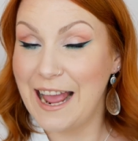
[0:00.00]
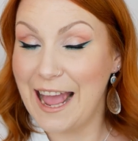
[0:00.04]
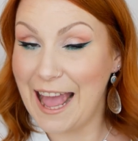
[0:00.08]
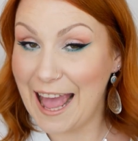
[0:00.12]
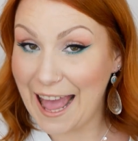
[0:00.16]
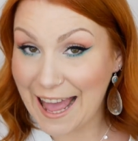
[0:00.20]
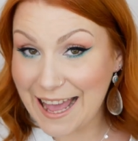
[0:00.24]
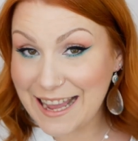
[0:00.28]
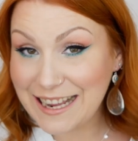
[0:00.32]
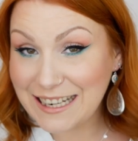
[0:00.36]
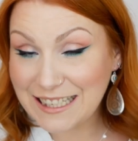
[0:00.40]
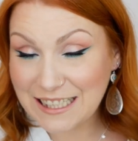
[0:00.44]

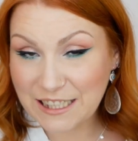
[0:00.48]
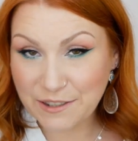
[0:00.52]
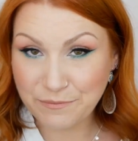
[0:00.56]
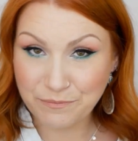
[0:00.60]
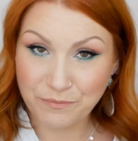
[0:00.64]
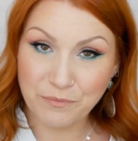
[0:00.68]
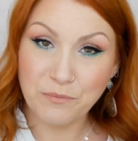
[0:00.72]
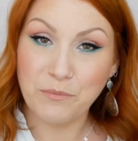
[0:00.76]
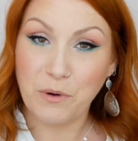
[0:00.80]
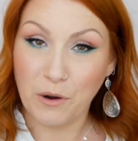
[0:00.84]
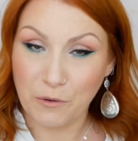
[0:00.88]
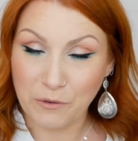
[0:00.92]
8,
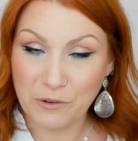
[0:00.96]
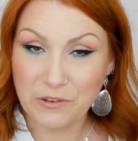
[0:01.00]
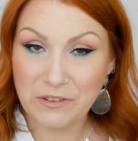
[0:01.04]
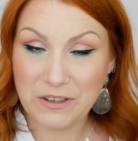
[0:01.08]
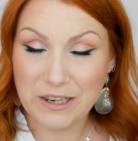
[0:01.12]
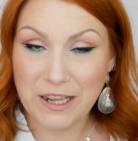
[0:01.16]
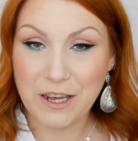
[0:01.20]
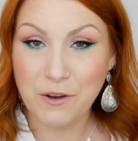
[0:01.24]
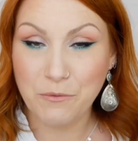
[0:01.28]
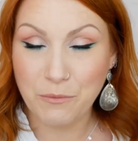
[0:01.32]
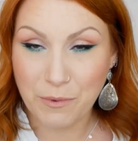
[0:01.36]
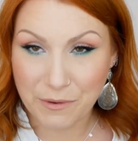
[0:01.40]

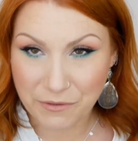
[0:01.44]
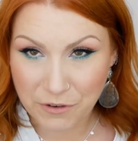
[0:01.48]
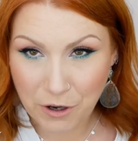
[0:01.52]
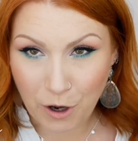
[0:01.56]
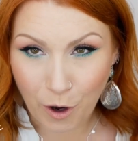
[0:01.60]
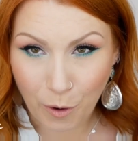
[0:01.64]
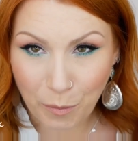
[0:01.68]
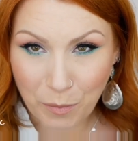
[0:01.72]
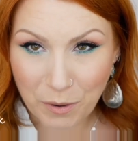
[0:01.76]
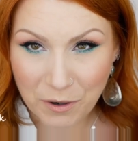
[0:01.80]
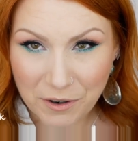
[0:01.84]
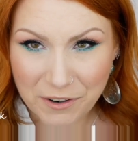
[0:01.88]
obviously with
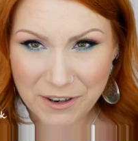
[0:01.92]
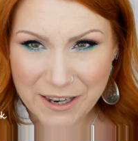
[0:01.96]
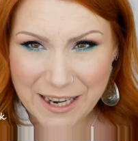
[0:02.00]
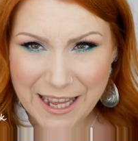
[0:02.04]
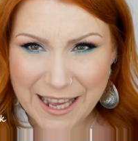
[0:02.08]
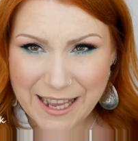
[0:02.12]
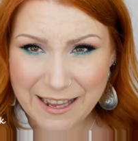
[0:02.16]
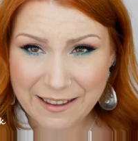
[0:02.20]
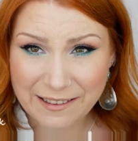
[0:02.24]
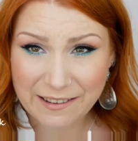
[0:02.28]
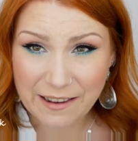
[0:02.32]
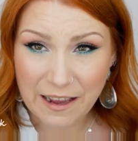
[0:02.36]
copper in
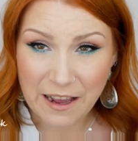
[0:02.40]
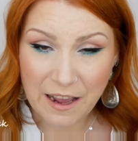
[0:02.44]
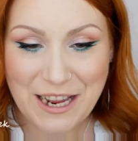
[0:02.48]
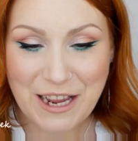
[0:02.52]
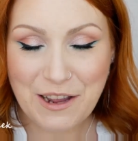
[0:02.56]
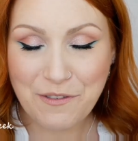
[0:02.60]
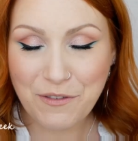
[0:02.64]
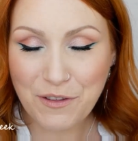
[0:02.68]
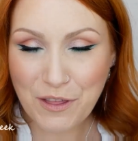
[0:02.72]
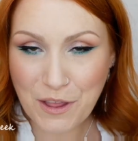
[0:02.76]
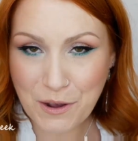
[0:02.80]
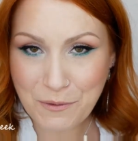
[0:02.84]
it.
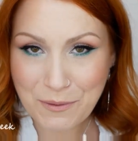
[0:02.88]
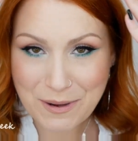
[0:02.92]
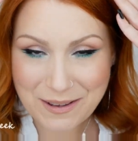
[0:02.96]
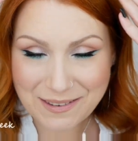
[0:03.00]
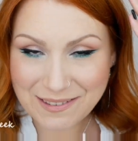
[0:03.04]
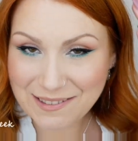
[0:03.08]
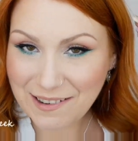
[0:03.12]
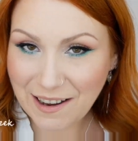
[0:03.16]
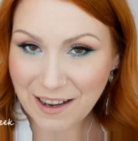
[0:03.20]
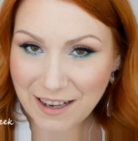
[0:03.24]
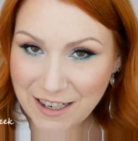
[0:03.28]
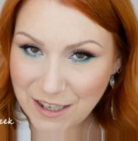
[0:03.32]
Even though it's
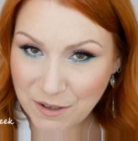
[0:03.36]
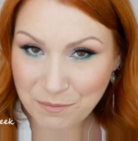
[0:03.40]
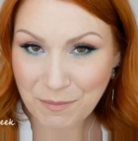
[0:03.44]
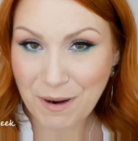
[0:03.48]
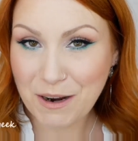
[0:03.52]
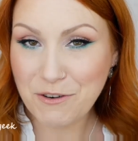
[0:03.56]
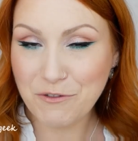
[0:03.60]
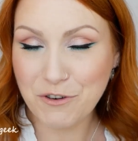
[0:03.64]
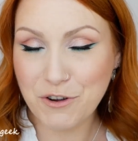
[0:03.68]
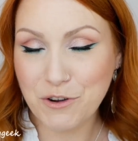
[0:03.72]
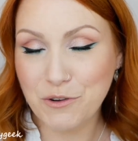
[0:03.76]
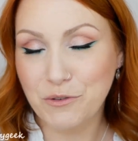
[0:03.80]
dyed my
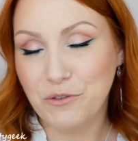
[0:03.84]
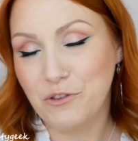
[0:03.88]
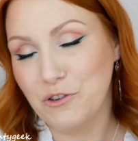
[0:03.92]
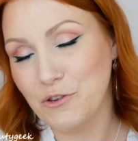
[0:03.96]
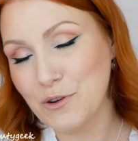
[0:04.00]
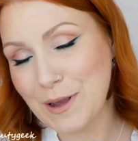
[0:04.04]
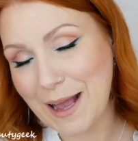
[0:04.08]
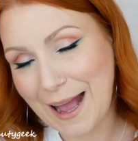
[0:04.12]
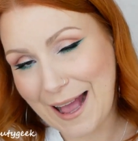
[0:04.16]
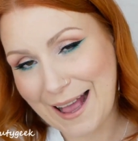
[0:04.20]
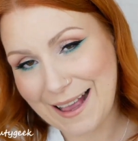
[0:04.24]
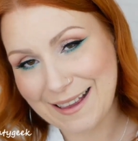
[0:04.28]
roots, you
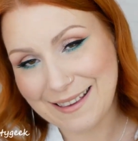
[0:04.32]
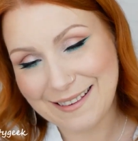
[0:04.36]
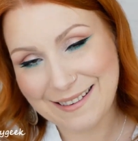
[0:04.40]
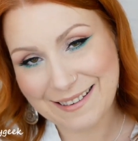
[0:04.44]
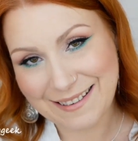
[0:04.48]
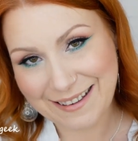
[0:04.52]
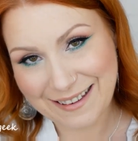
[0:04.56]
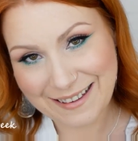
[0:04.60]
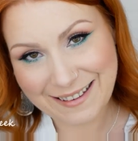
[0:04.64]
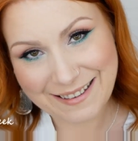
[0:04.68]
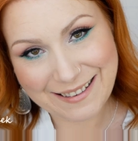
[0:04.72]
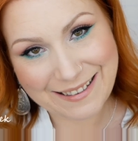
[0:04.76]
can
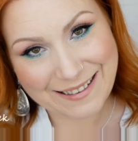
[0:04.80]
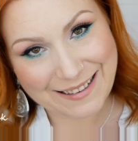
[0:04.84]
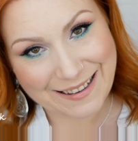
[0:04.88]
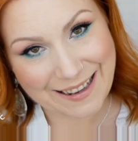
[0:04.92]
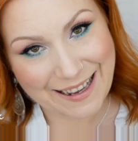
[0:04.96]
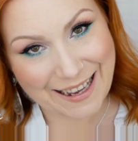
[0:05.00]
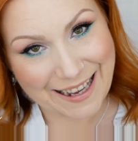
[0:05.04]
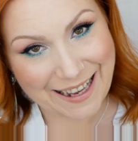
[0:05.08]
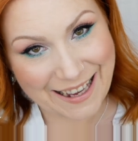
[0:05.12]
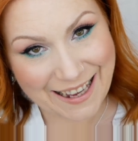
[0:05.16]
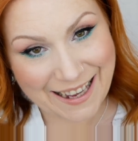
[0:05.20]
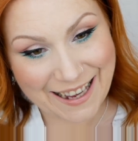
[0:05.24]
still
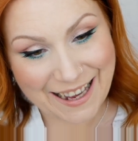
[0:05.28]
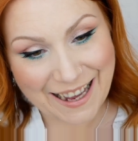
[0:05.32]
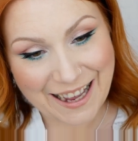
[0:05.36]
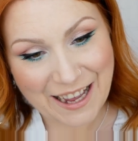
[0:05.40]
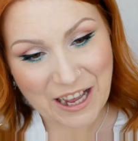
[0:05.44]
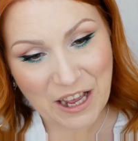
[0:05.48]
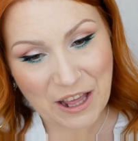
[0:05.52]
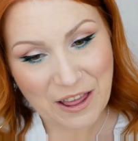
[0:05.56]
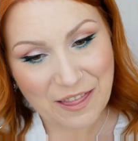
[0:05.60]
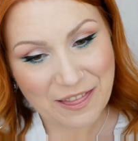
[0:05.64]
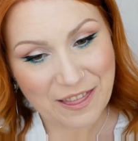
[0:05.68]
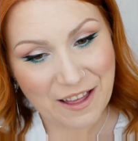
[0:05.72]
see
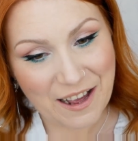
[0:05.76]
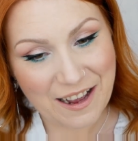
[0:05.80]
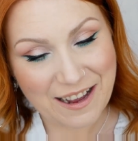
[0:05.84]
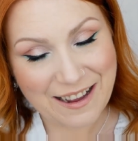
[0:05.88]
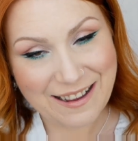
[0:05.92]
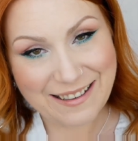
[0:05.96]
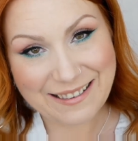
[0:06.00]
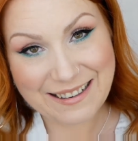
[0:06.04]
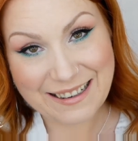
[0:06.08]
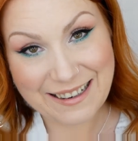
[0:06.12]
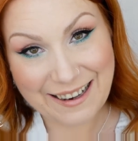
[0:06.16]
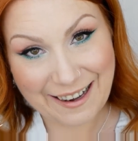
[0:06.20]
that
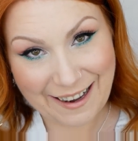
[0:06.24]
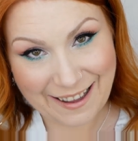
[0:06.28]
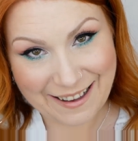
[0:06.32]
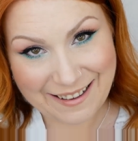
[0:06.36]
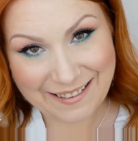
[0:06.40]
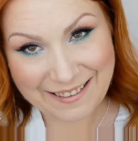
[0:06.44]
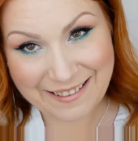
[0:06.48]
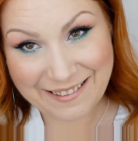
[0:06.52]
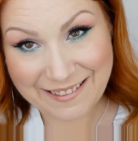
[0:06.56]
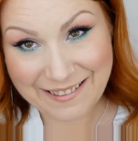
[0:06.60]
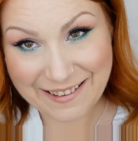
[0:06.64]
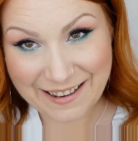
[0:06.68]
it's
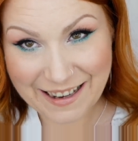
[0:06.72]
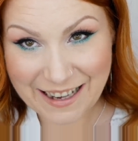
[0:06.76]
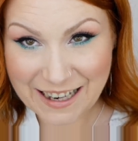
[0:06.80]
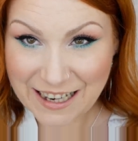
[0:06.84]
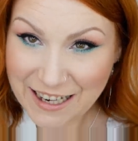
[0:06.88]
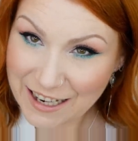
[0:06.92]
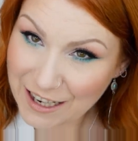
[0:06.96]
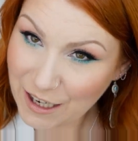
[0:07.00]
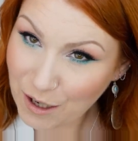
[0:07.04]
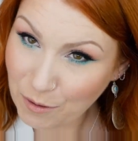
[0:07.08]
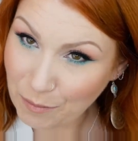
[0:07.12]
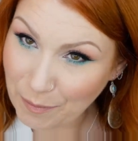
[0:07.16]
lightened it a
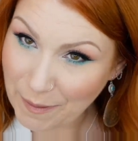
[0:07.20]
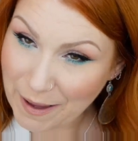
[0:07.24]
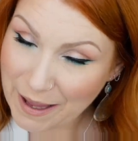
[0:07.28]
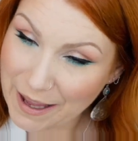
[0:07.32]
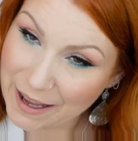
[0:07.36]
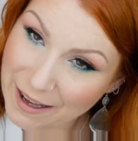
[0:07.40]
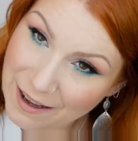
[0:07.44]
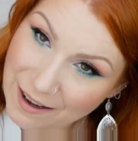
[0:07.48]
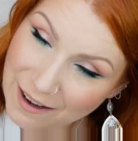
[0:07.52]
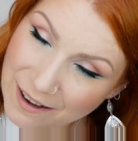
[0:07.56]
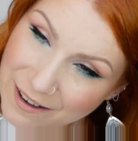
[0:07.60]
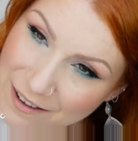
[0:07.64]
little bit.